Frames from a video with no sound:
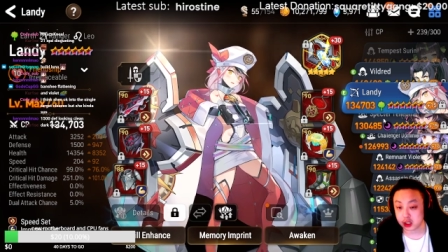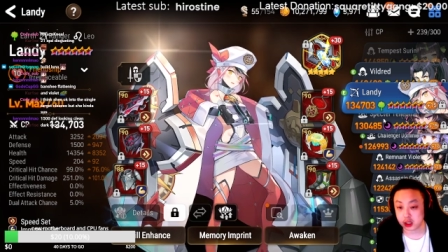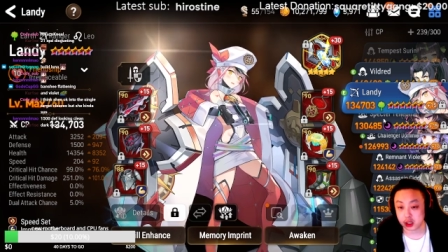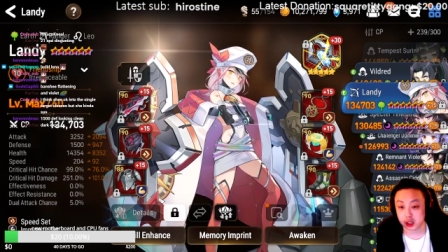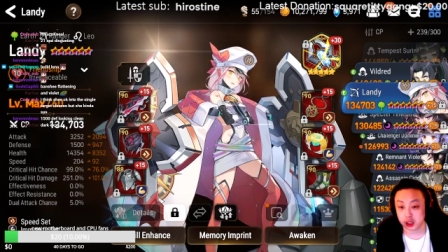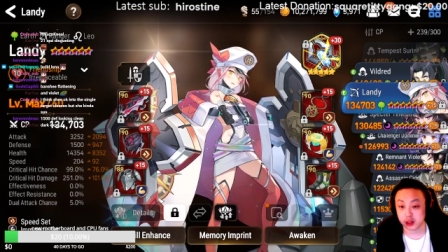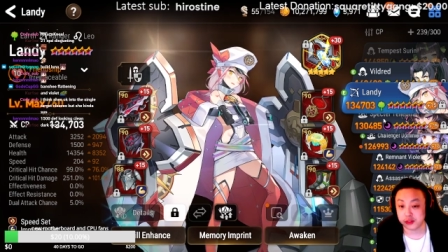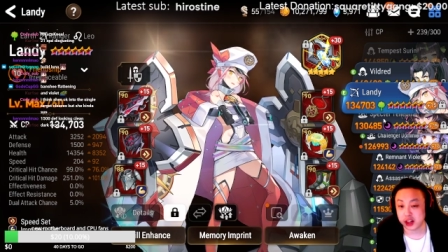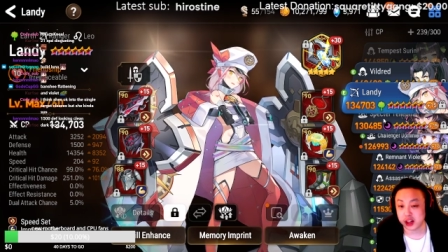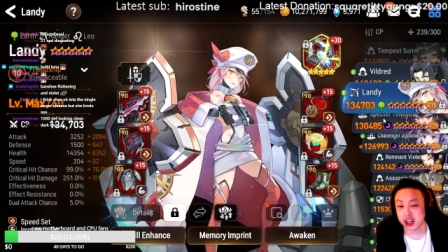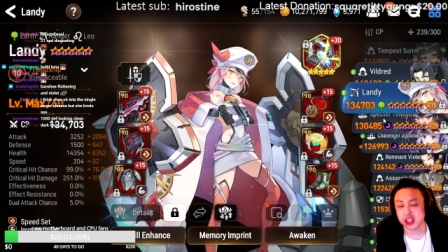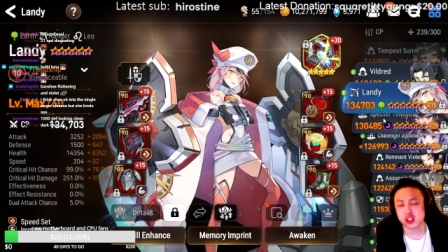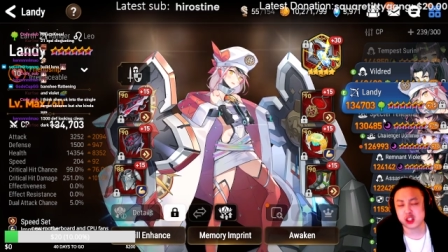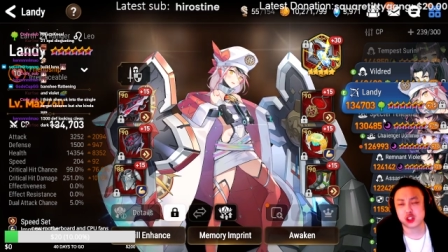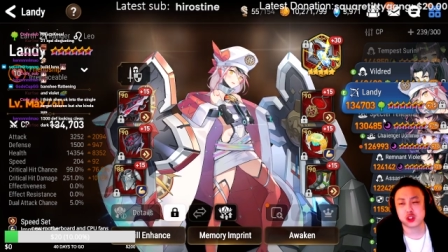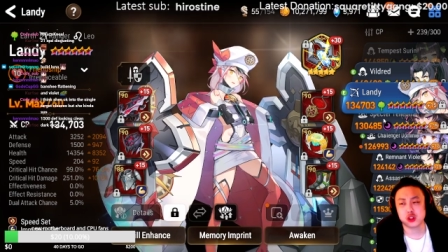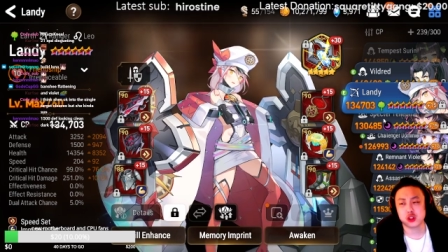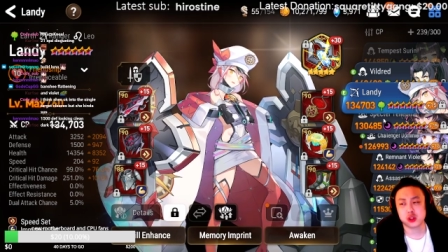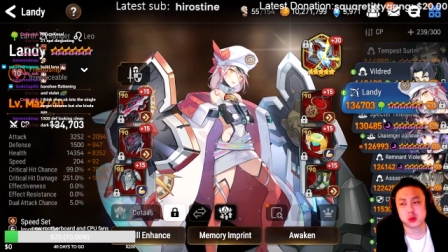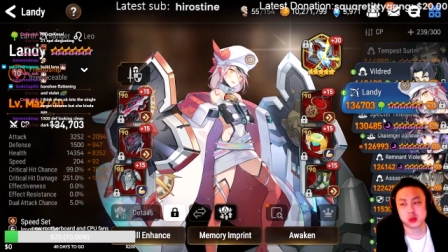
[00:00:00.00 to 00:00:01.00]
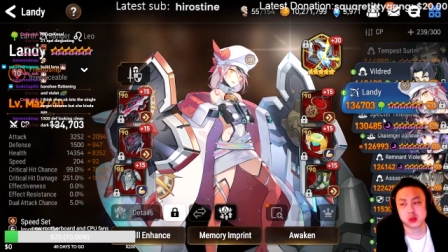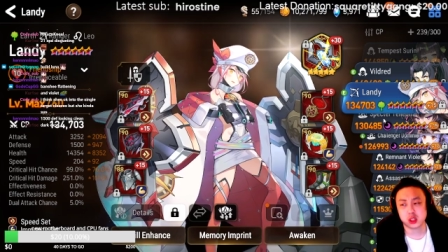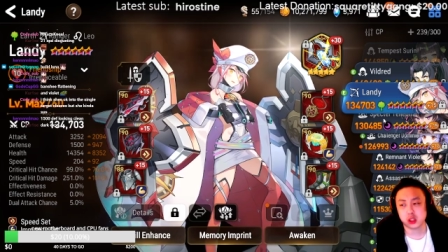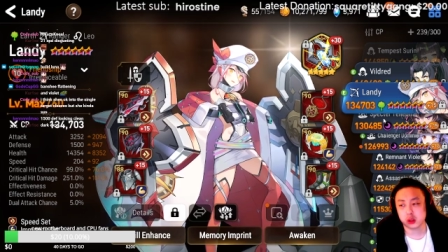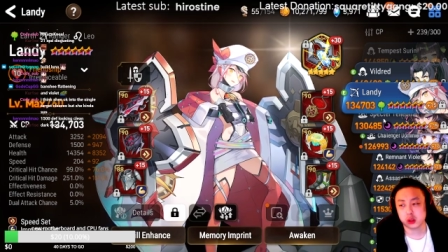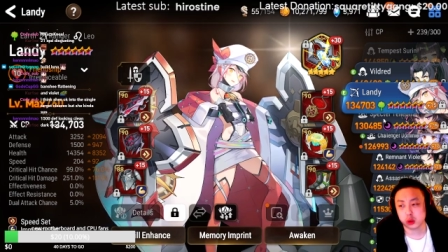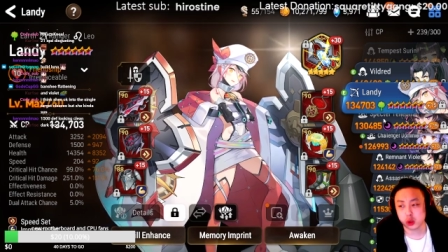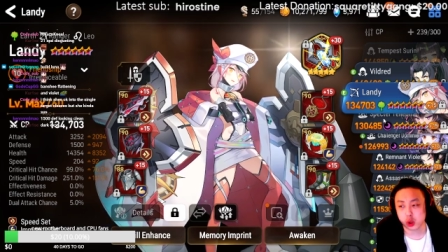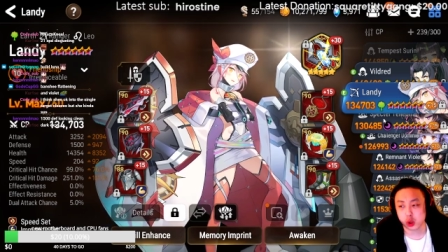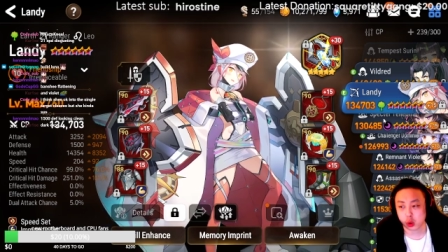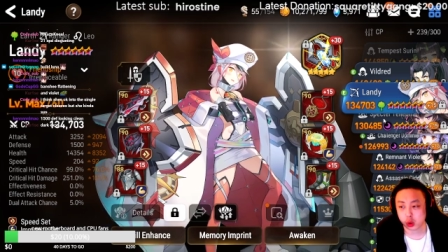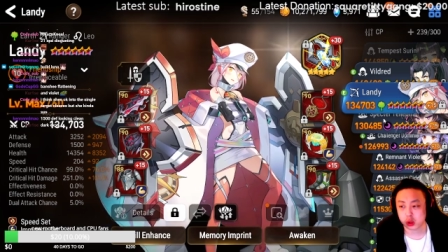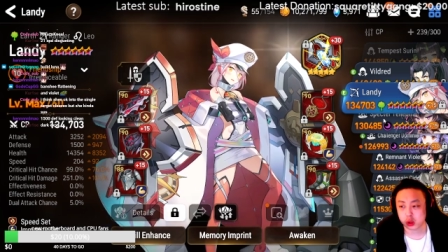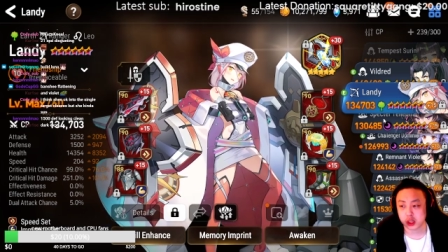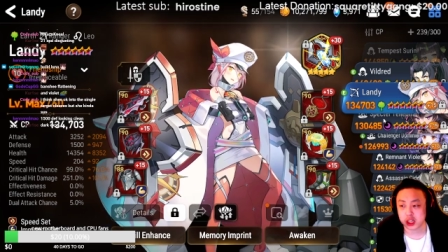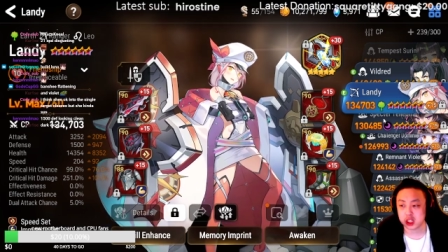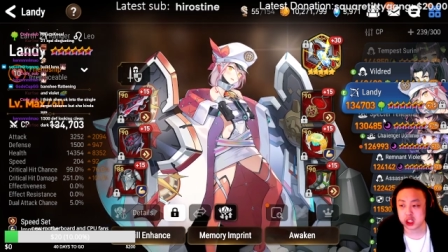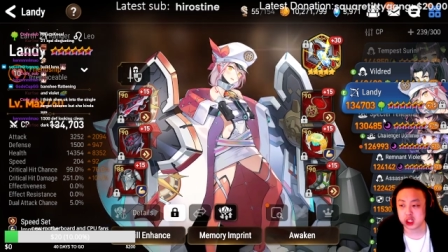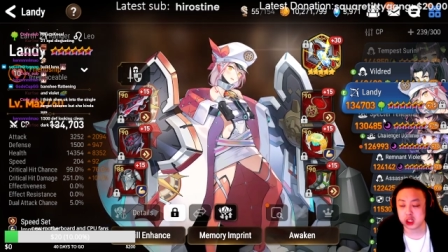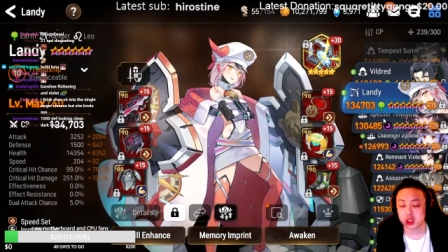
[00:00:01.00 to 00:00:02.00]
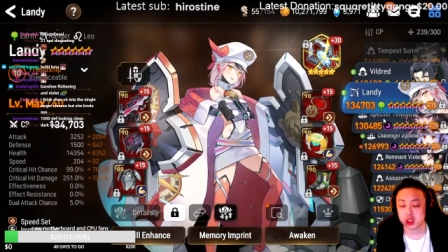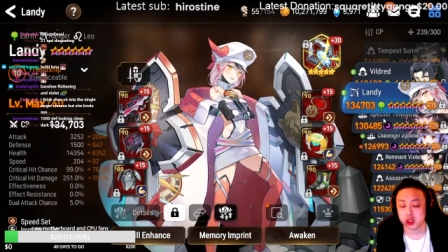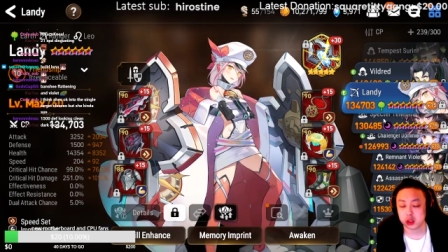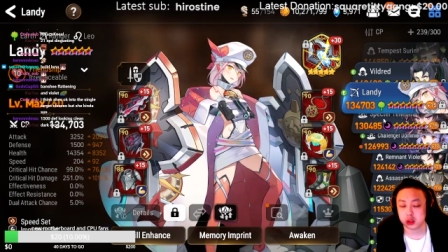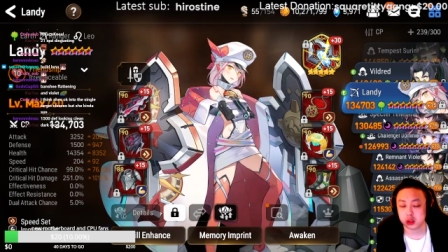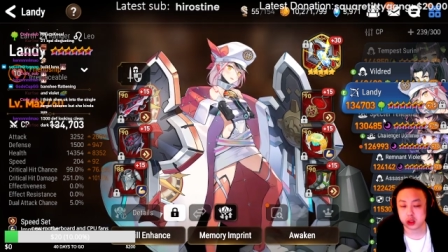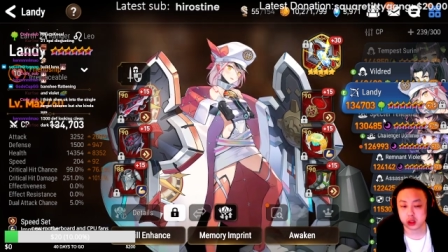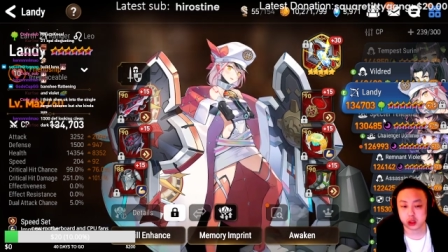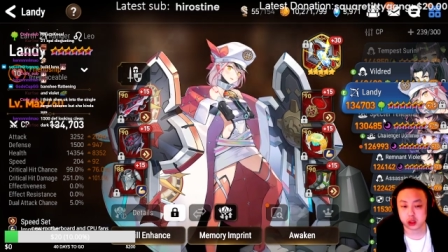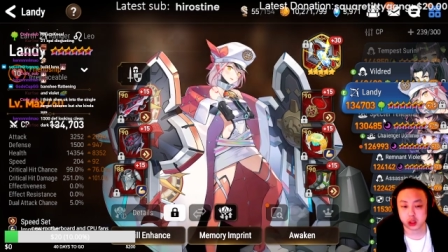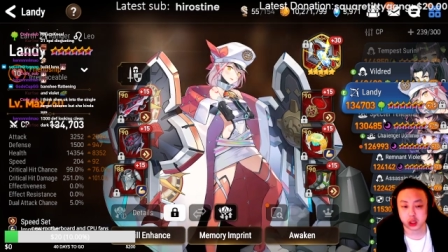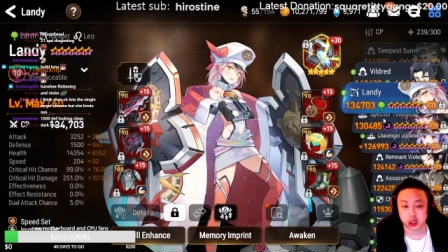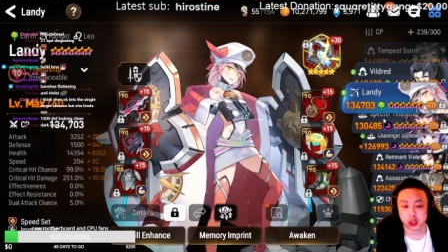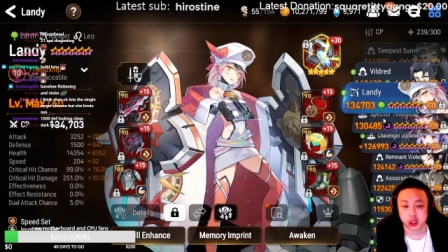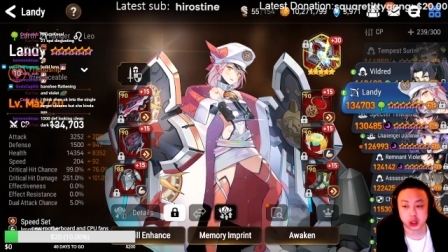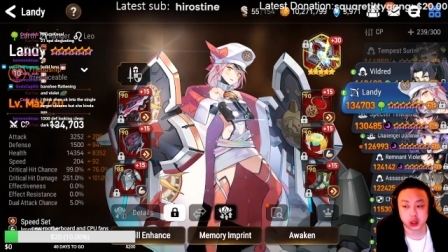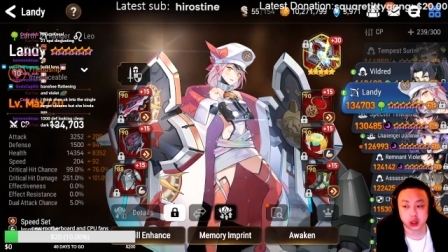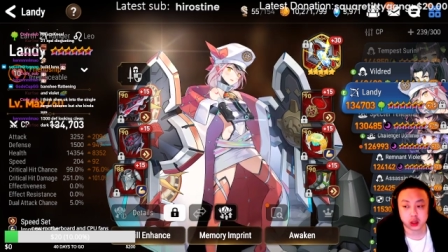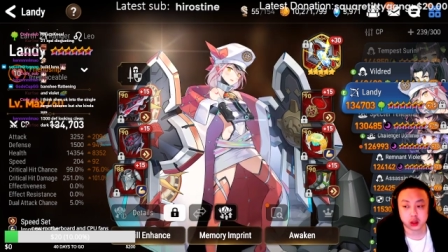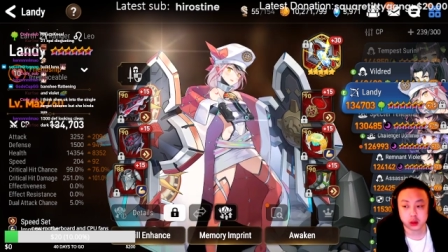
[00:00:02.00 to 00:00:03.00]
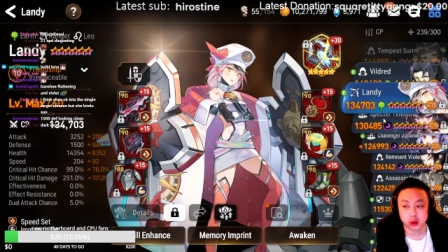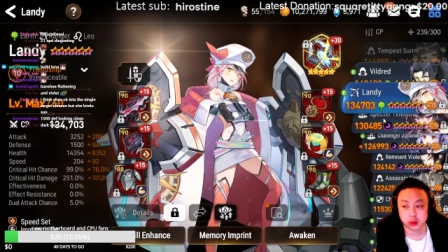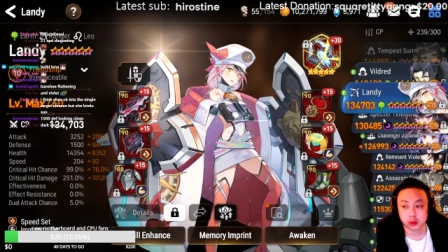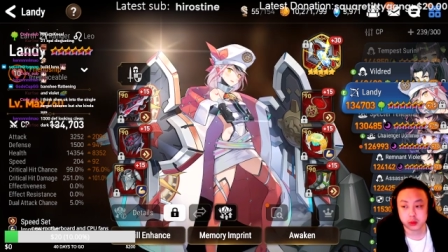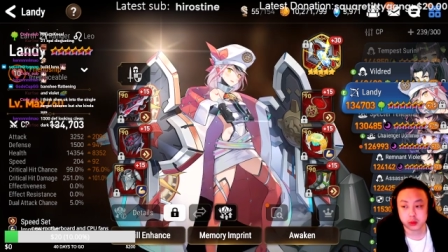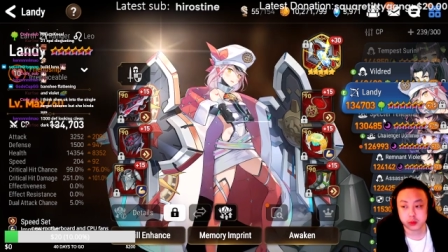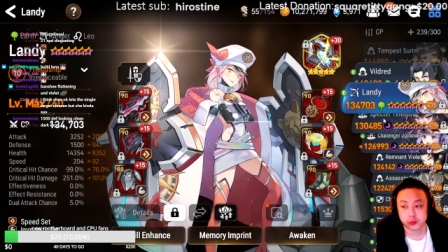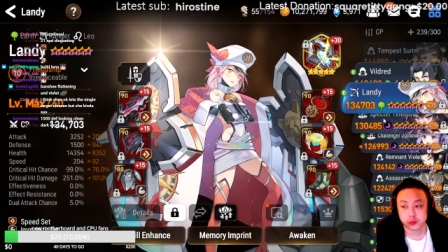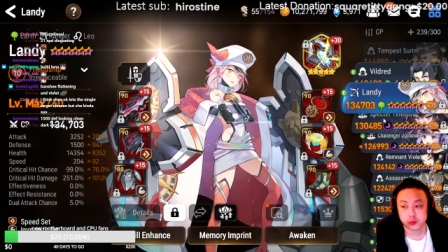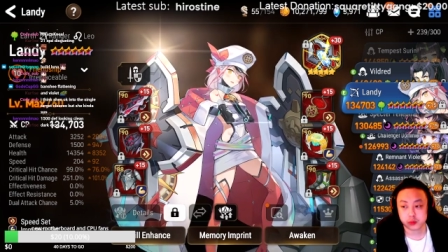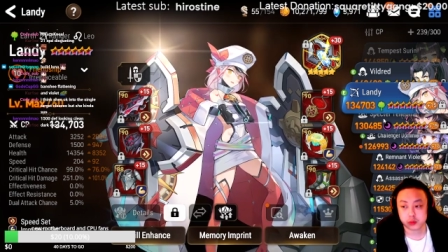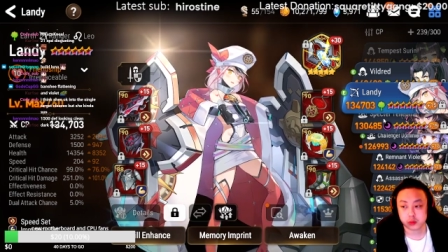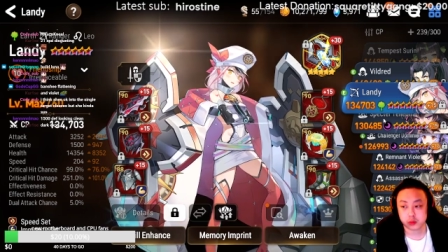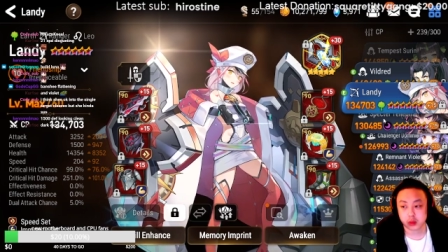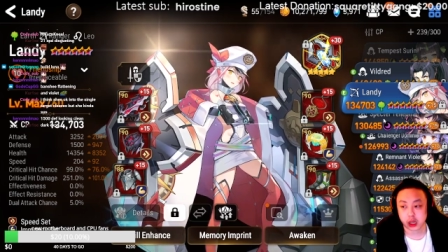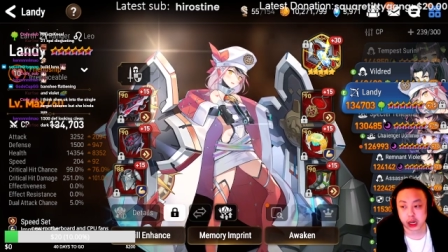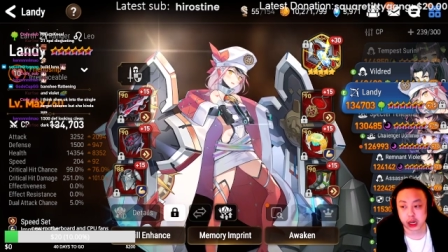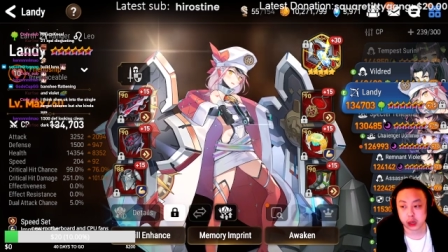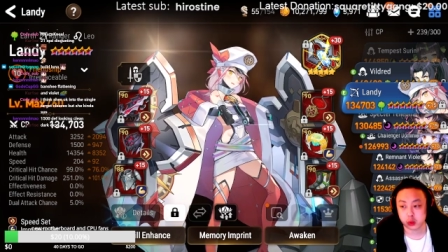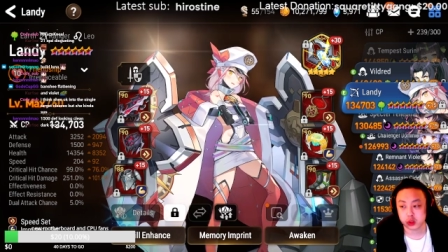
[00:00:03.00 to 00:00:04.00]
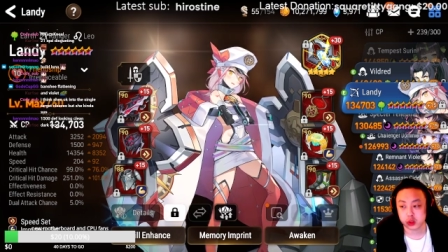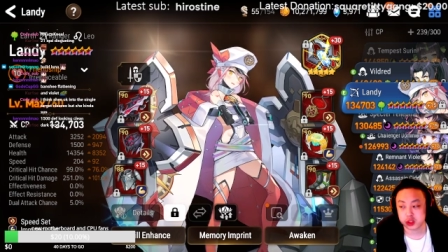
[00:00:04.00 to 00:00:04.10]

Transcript: And if I had to choose between Luna or Landy, I would